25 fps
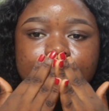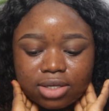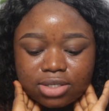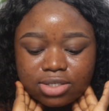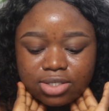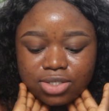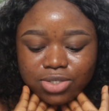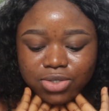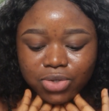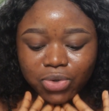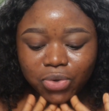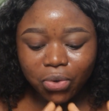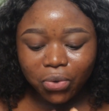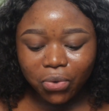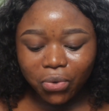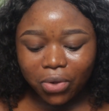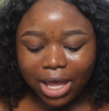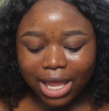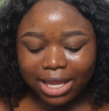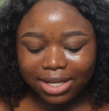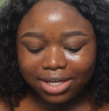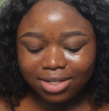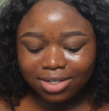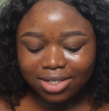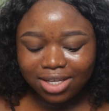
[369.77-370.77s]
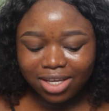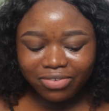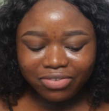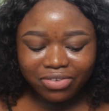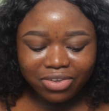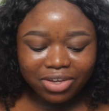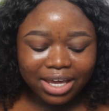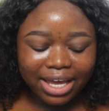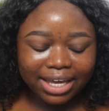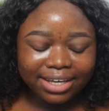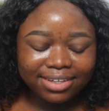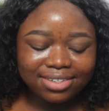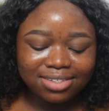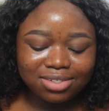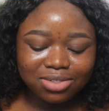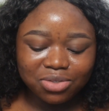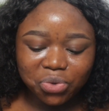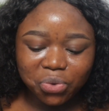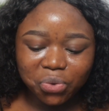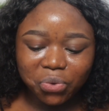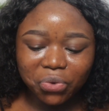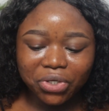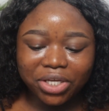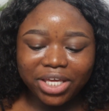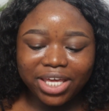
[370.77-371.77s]
So I don't know if you guys
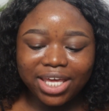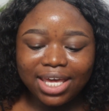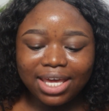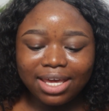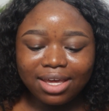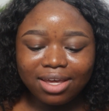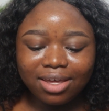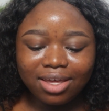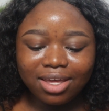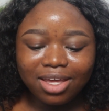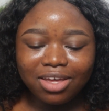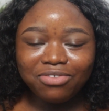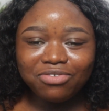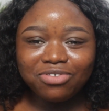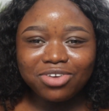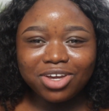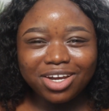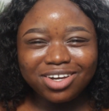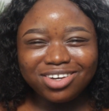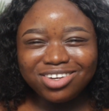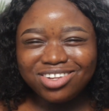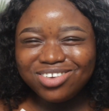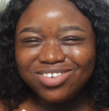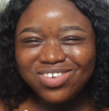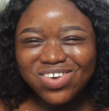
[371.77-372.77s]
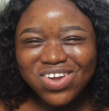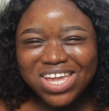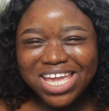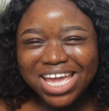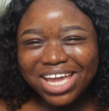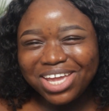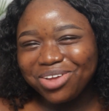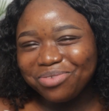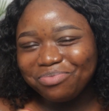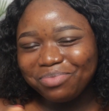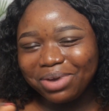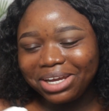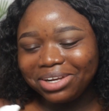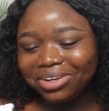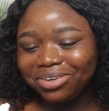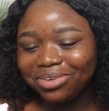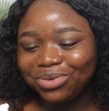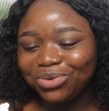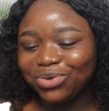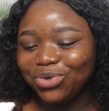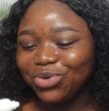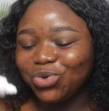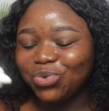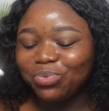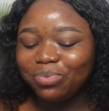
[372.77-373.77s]
know, okay? If you're new here, you might
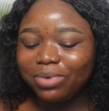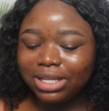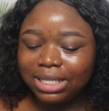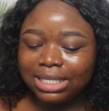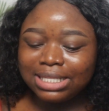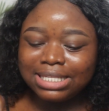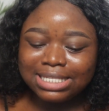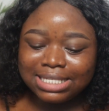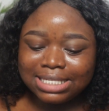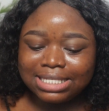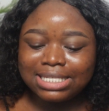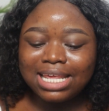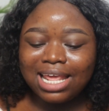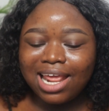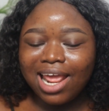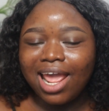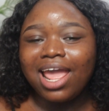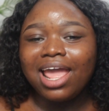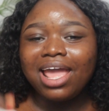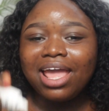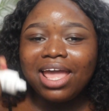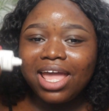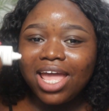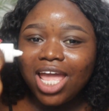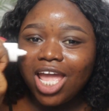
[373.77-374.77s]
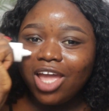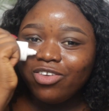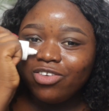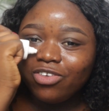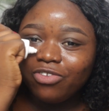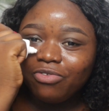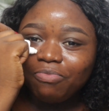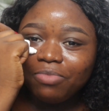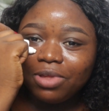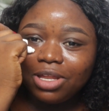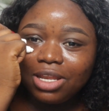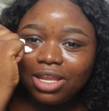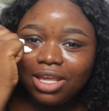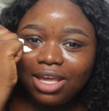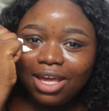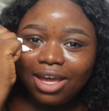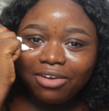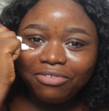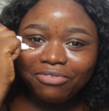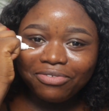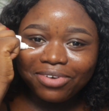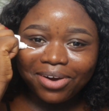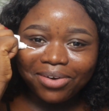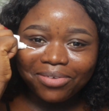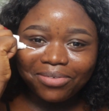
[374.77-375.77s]
not know, but if you've been
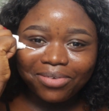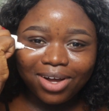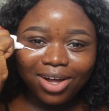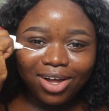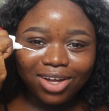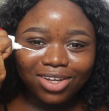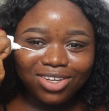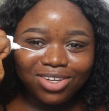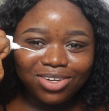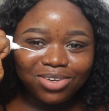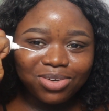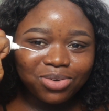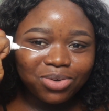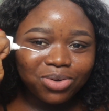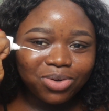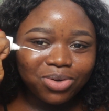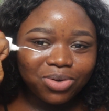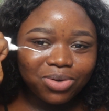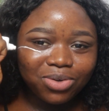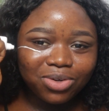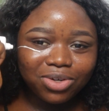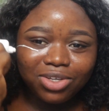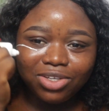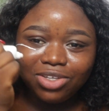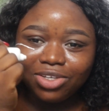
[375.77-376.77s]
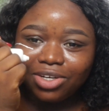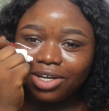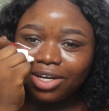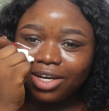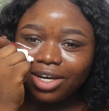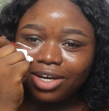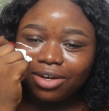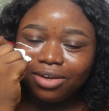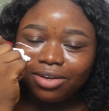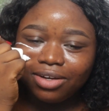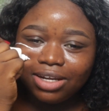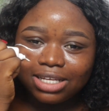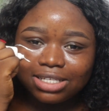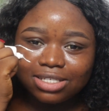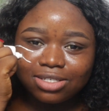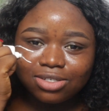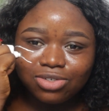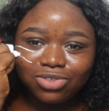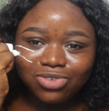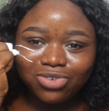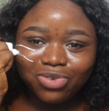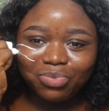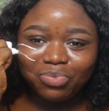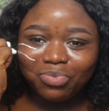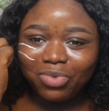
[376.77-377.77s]
here for a while, you know your girl
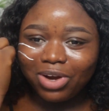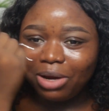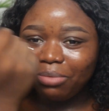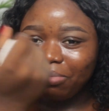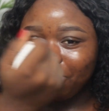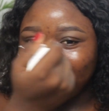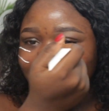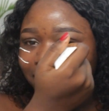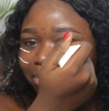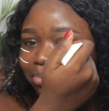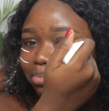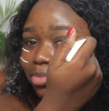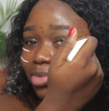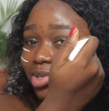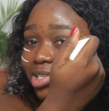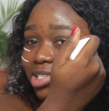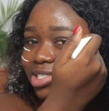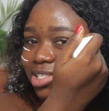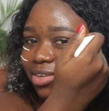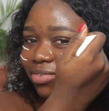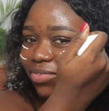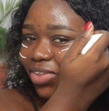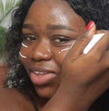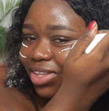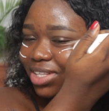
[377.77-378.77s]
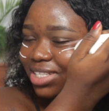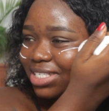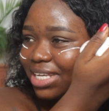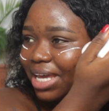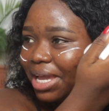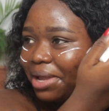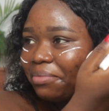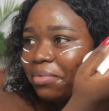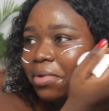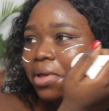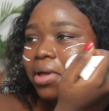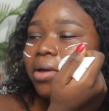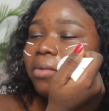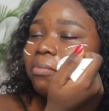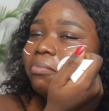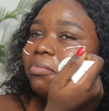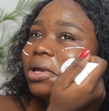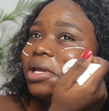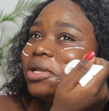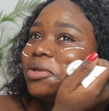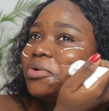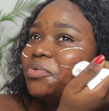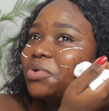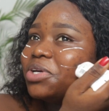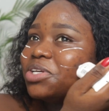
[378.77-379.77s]
doesn't do primer most of the time.
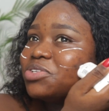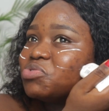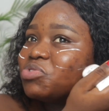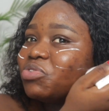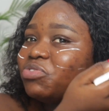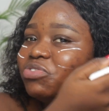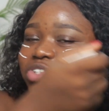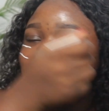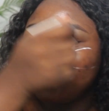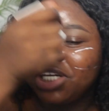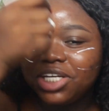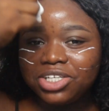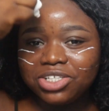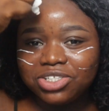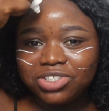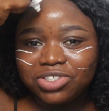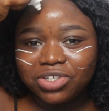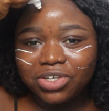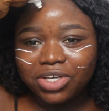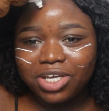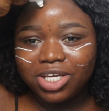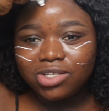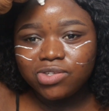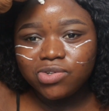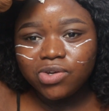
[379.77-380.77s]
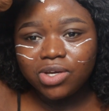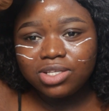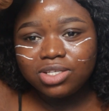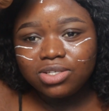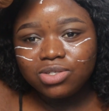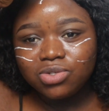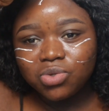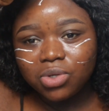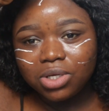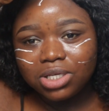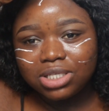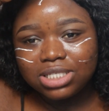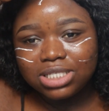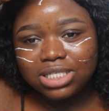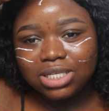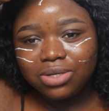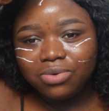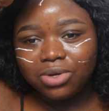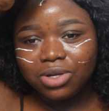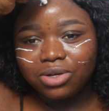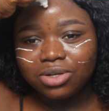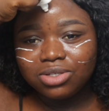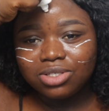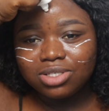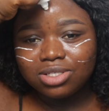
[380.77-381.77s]
But anyways, we've changed. Okay, 2020,
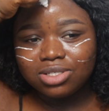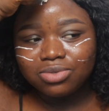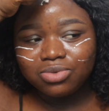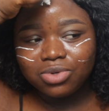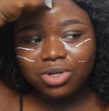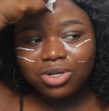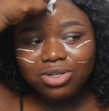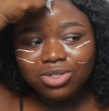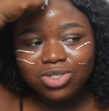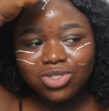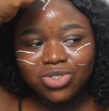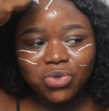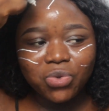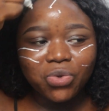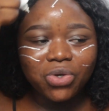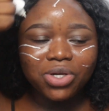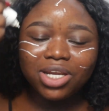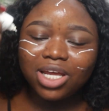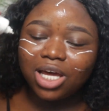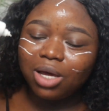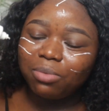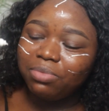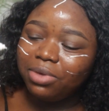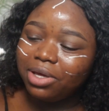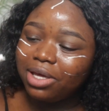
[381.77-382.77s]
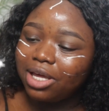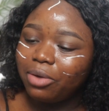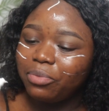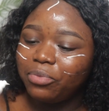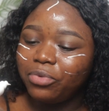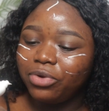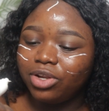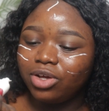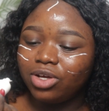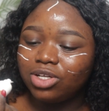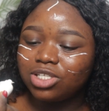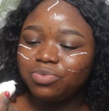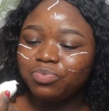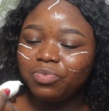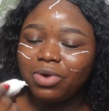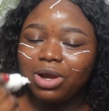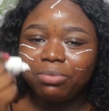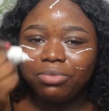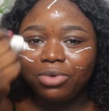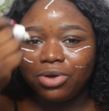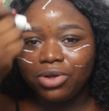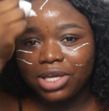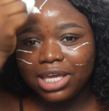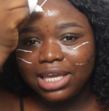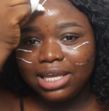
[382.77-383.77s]
we're not doing our makeup without
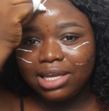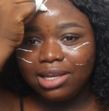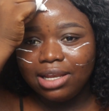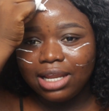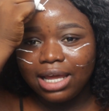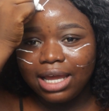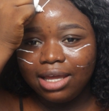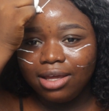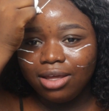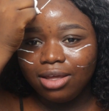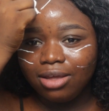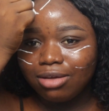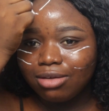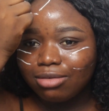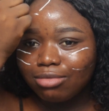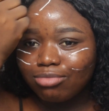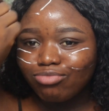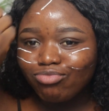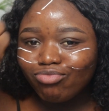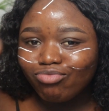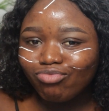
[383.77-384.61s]
primer. Okay, like,